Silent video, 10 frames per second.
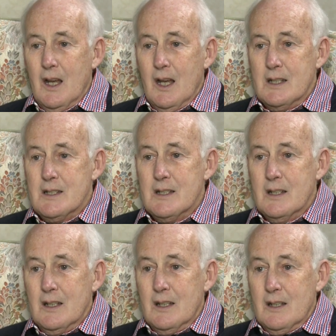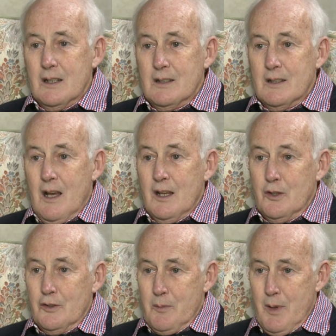and I
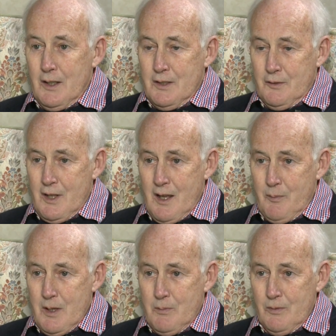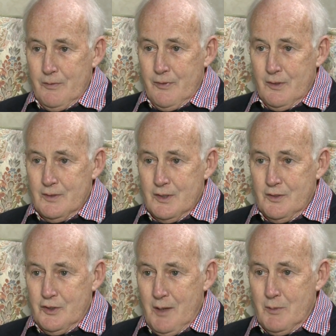got the palliative care people from
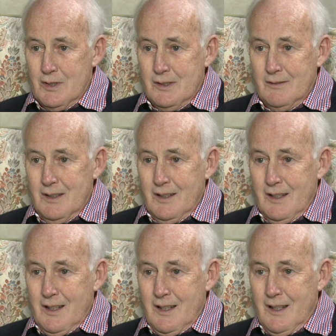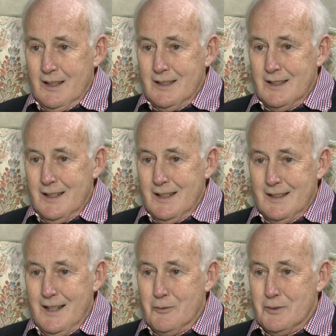St Gemma's, and
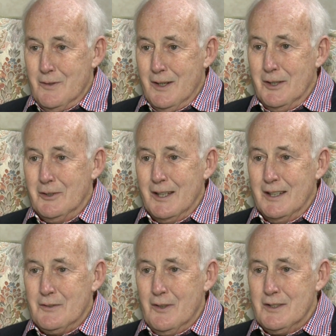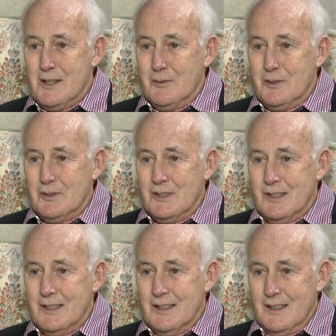that was very lucky as far as I'm
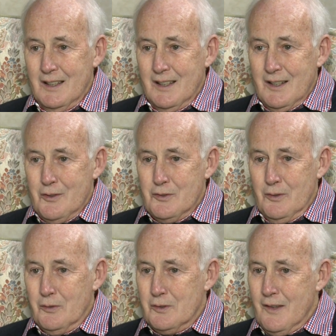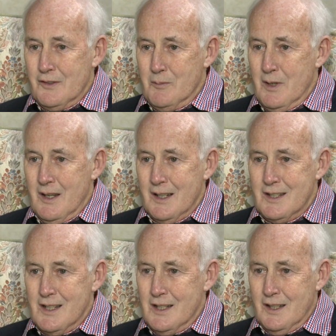concerned, because they looked after me
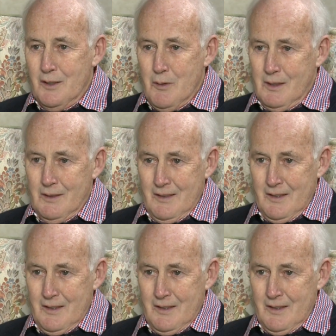exceedingly well.